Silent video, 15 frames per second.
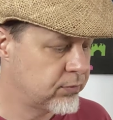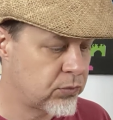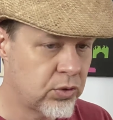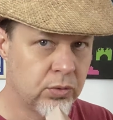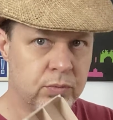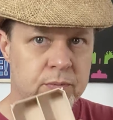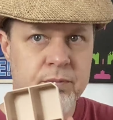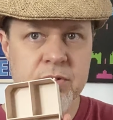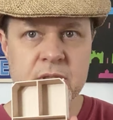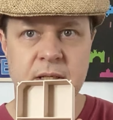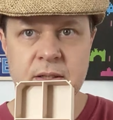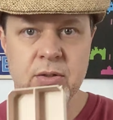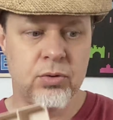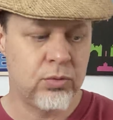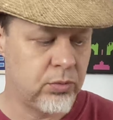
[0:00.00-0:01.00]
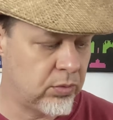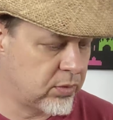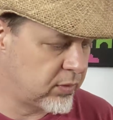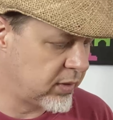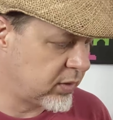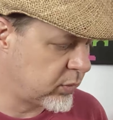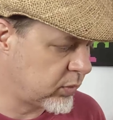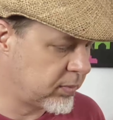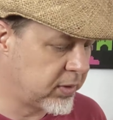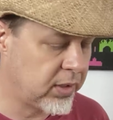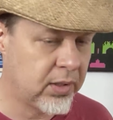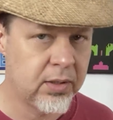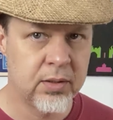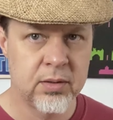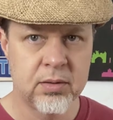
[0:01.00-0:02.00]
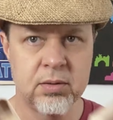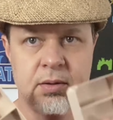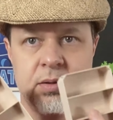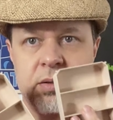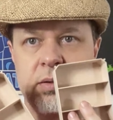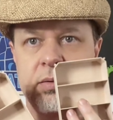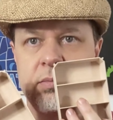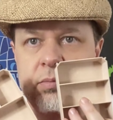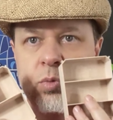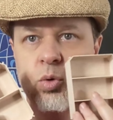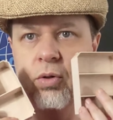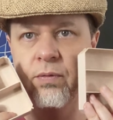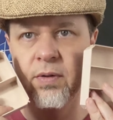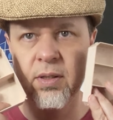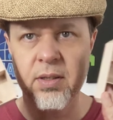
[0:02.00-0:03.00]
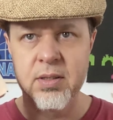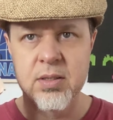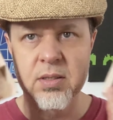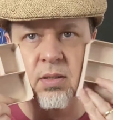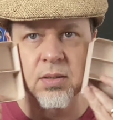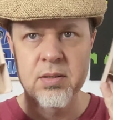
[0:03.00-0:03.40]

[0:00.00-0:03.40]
So, stay tuned. There will be more of these.